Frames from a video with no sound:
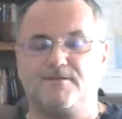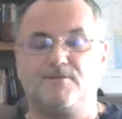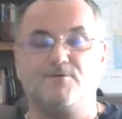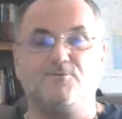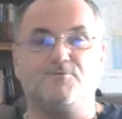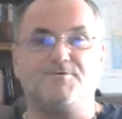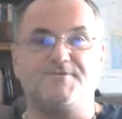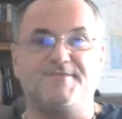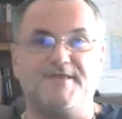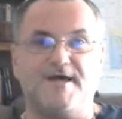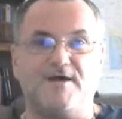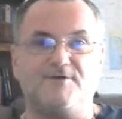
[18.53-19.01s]

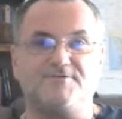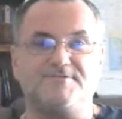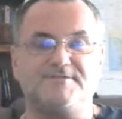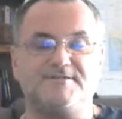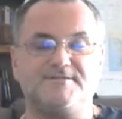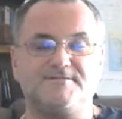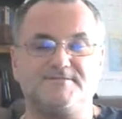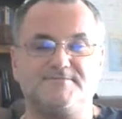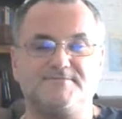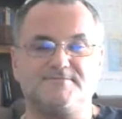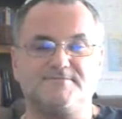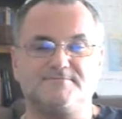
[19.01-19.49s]
Without
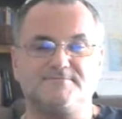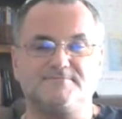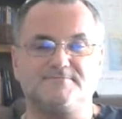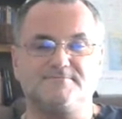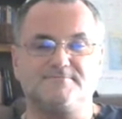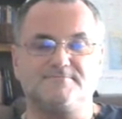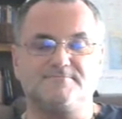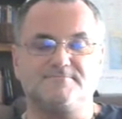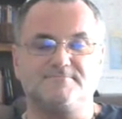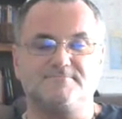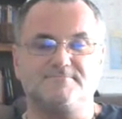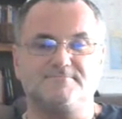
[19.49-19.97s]
it,
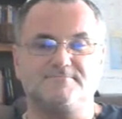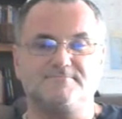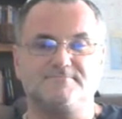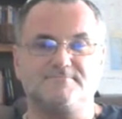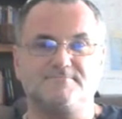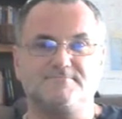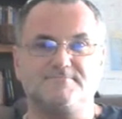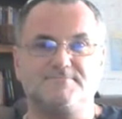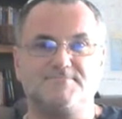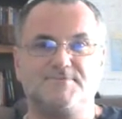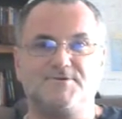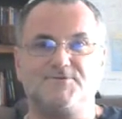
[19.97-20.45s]

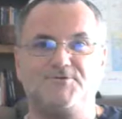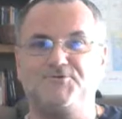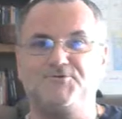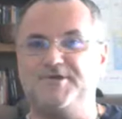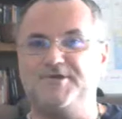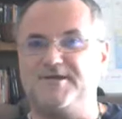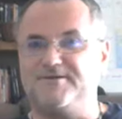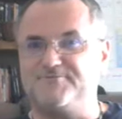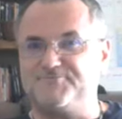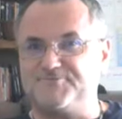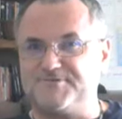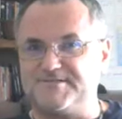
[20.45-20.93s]
you
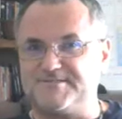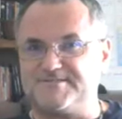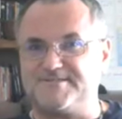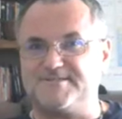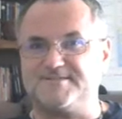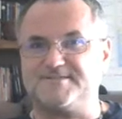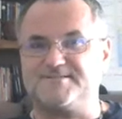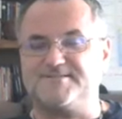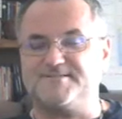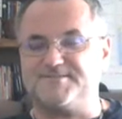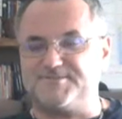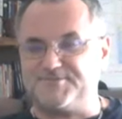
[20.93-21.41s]
have
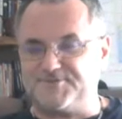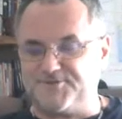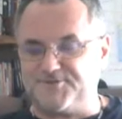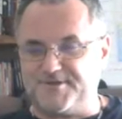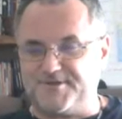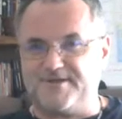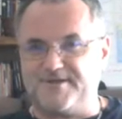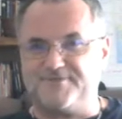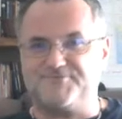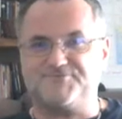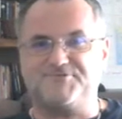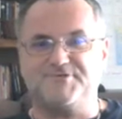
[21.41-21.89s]
resistance, so
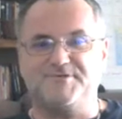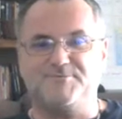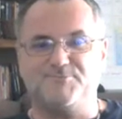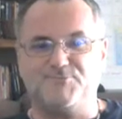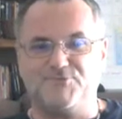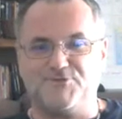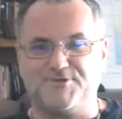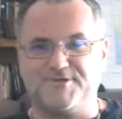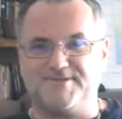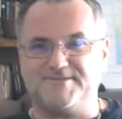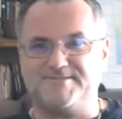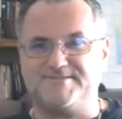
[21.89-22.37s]
you have to
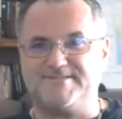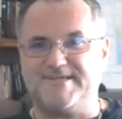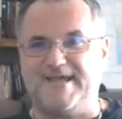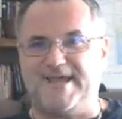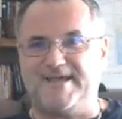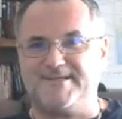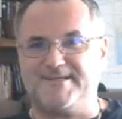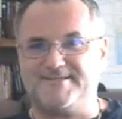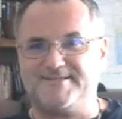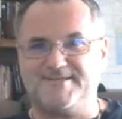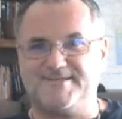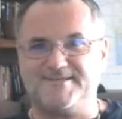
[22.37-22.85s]
employ
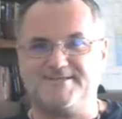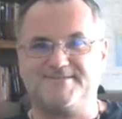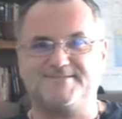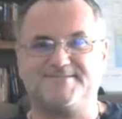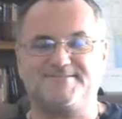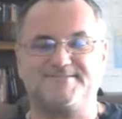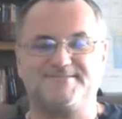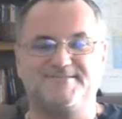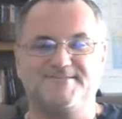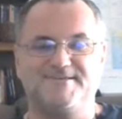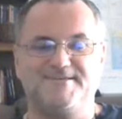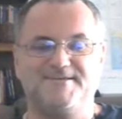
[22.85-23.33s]

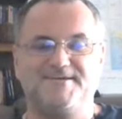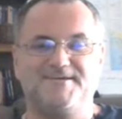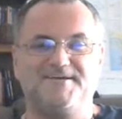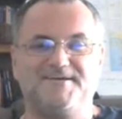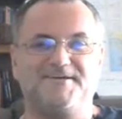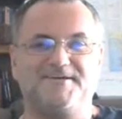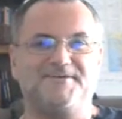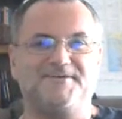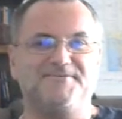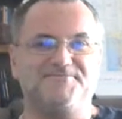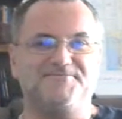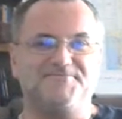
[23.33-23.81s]
tactics,
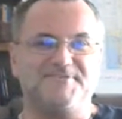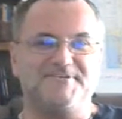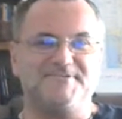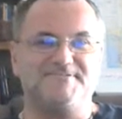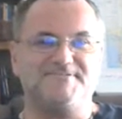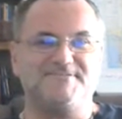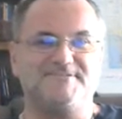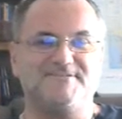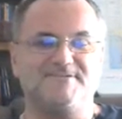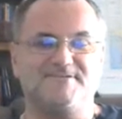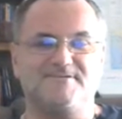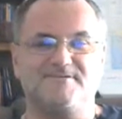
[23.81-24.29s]

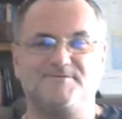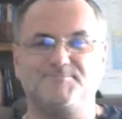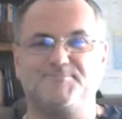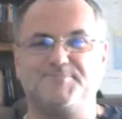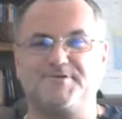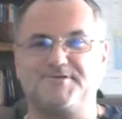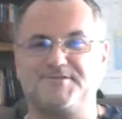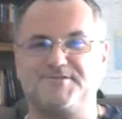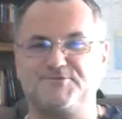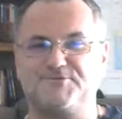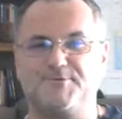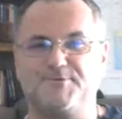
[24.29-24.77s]
convincing,
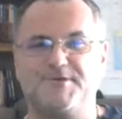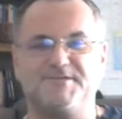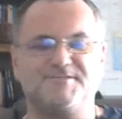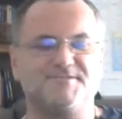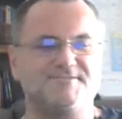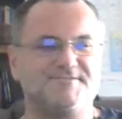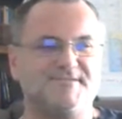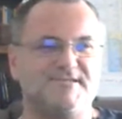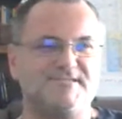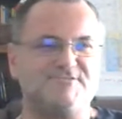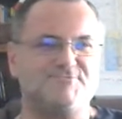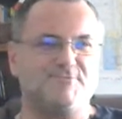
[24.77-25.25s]
persuasion.
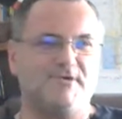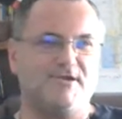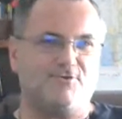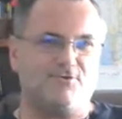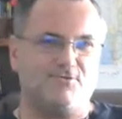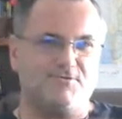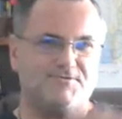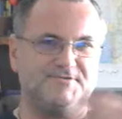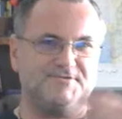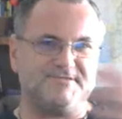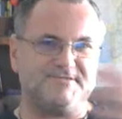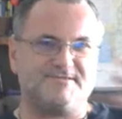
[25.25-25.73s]
That's why
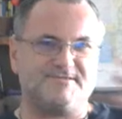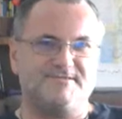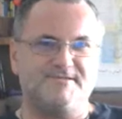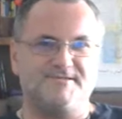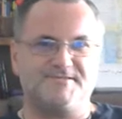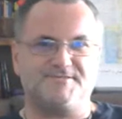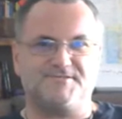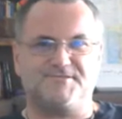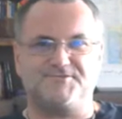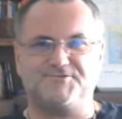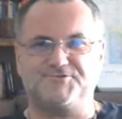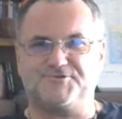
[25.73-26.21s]
all this
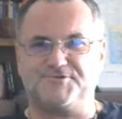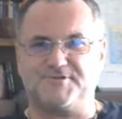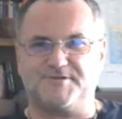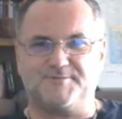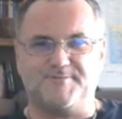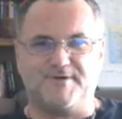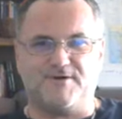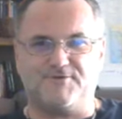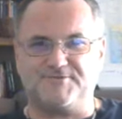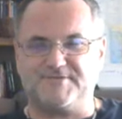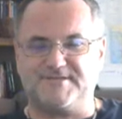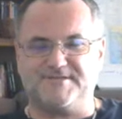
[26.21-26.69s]
literature
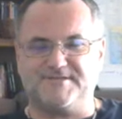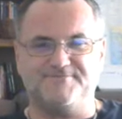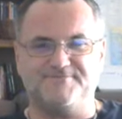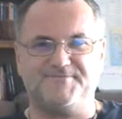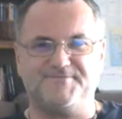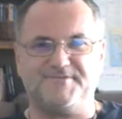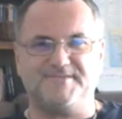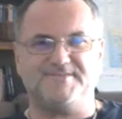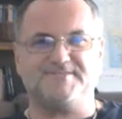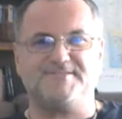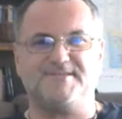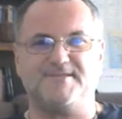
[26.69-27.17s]
about
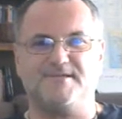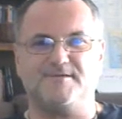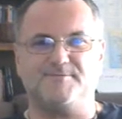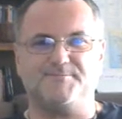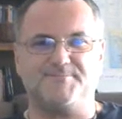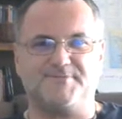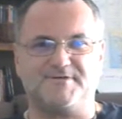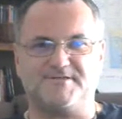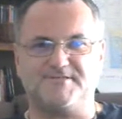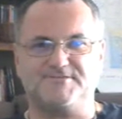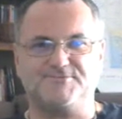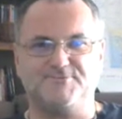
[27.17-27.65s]
convincing
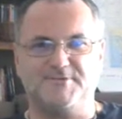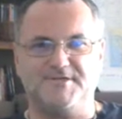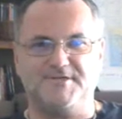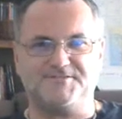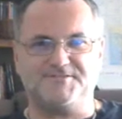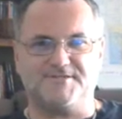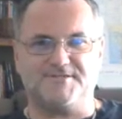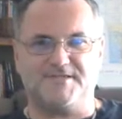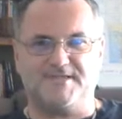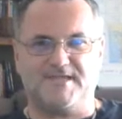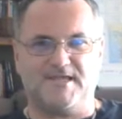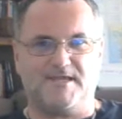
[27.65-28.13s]
and
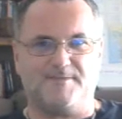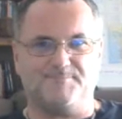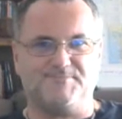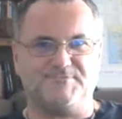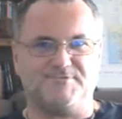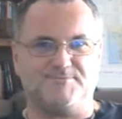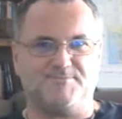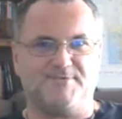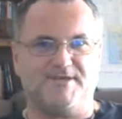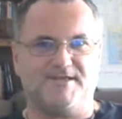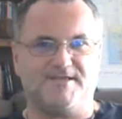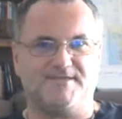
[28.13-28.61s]
persuasion came
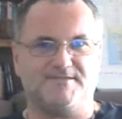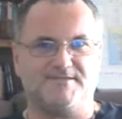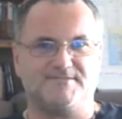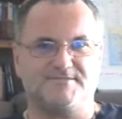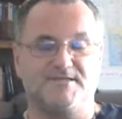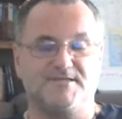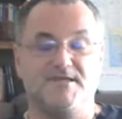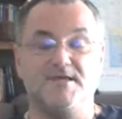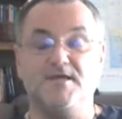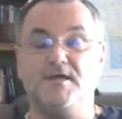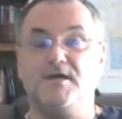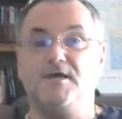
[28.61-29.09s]
into
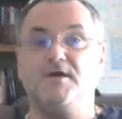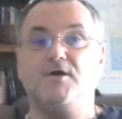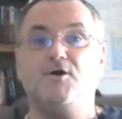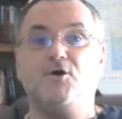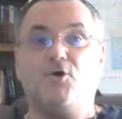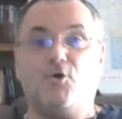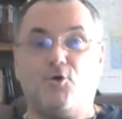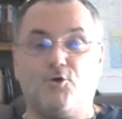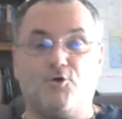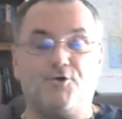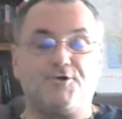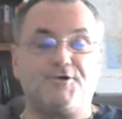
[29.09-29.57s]
place.
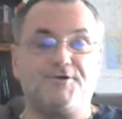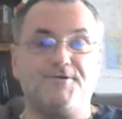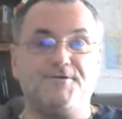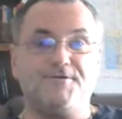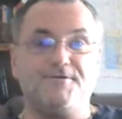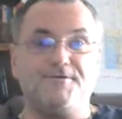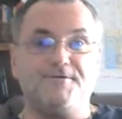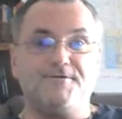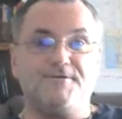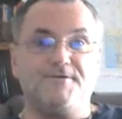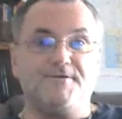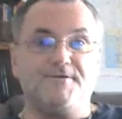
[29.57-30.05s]
Or